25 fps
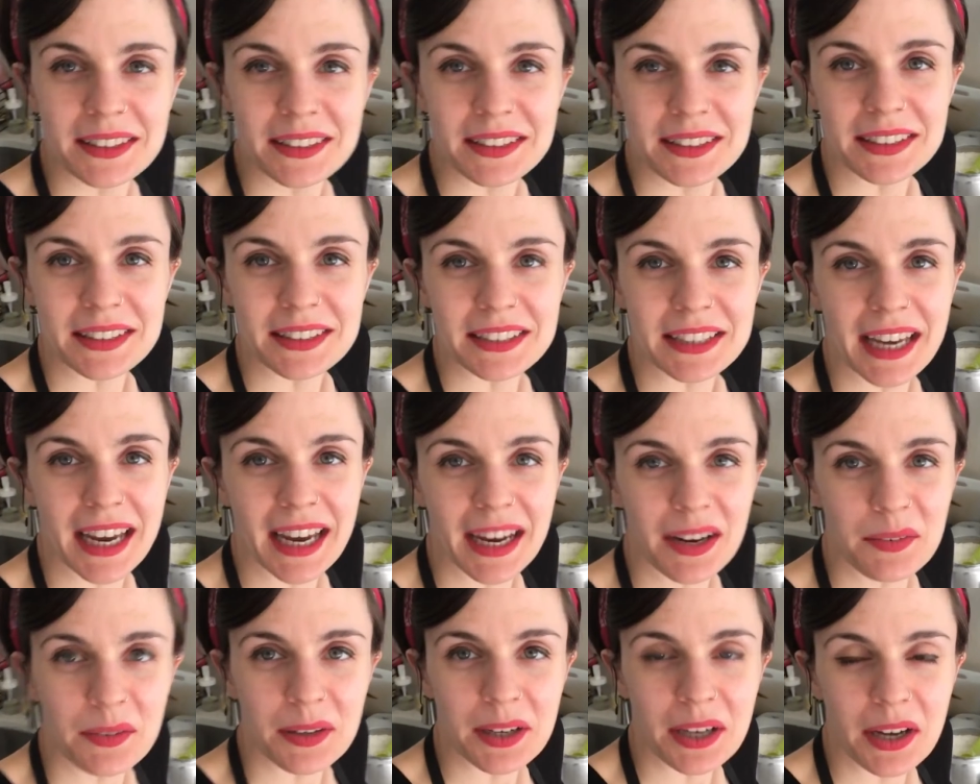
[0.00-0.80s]

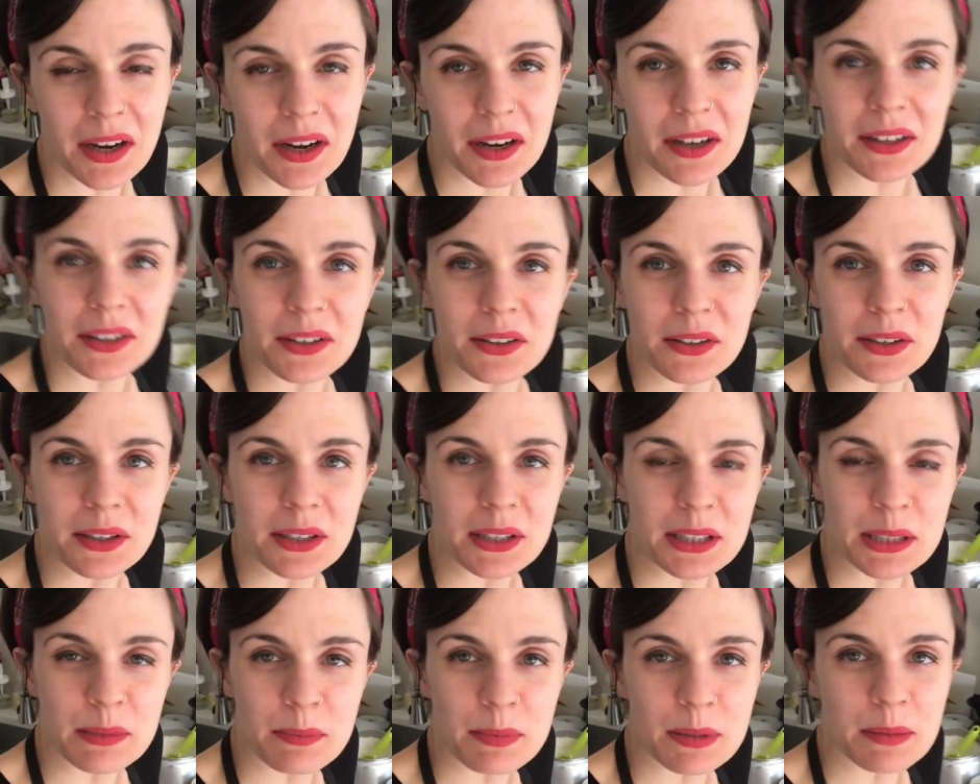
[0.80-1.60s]
Today we are going
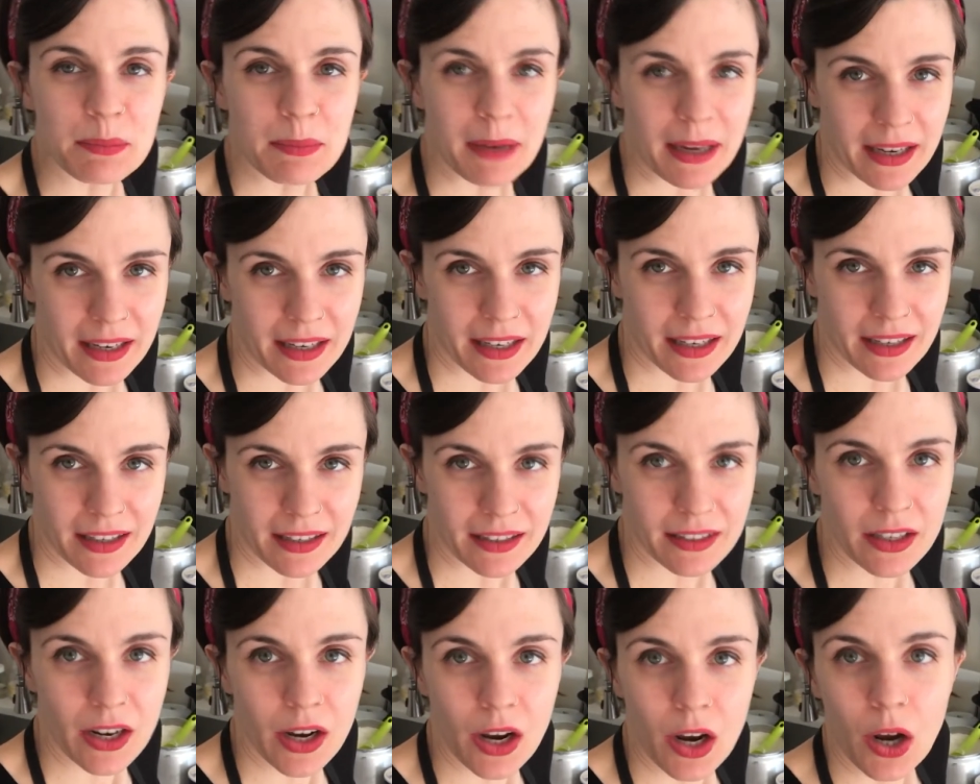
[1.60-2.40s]
to be making
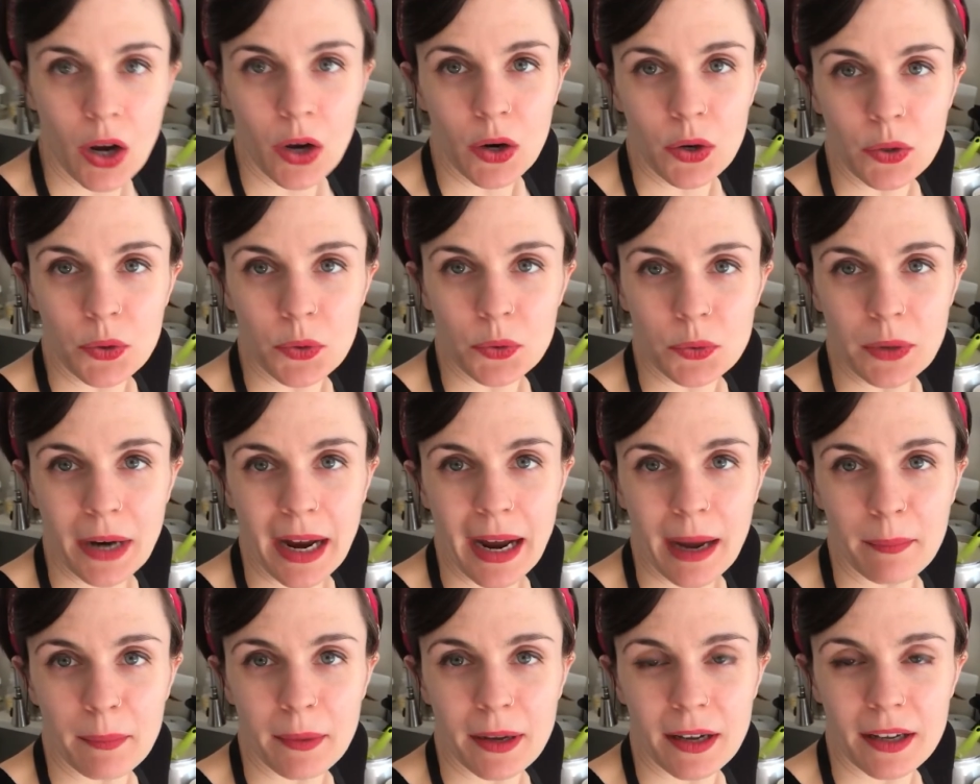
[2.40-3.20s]

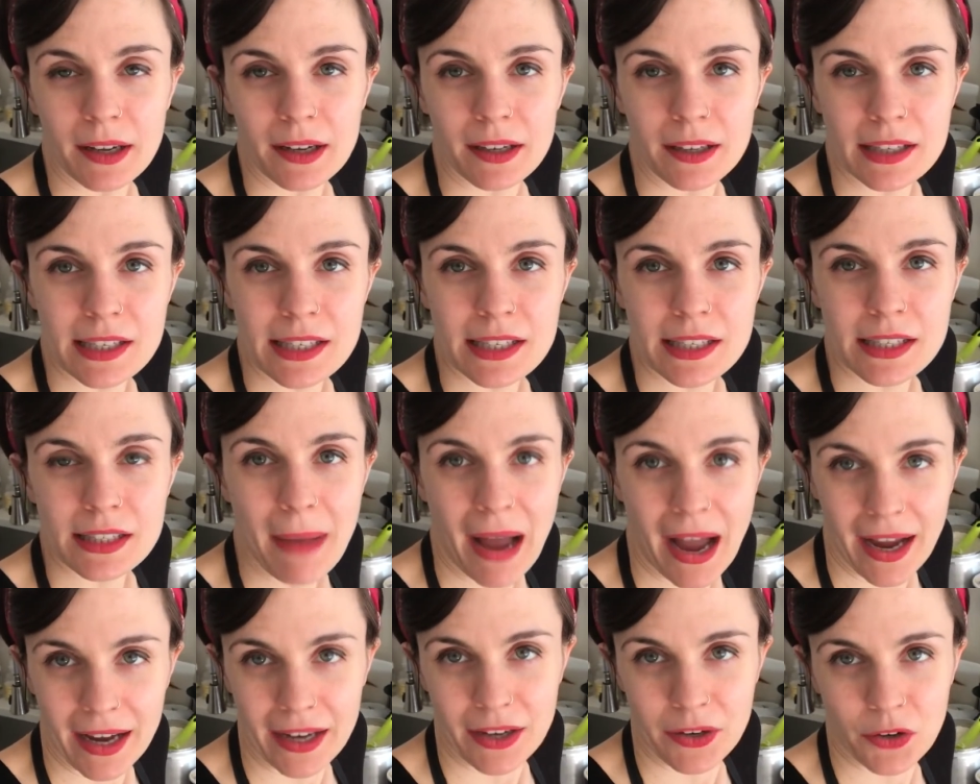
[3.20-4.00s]
Grandma's
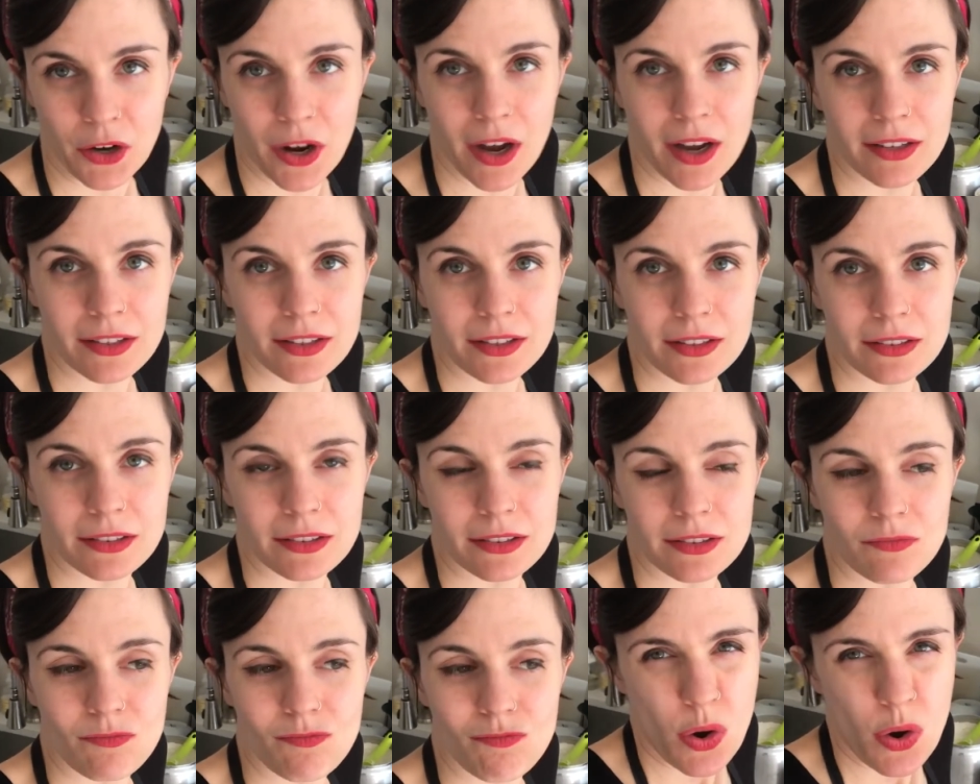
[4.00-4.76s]
pie crust.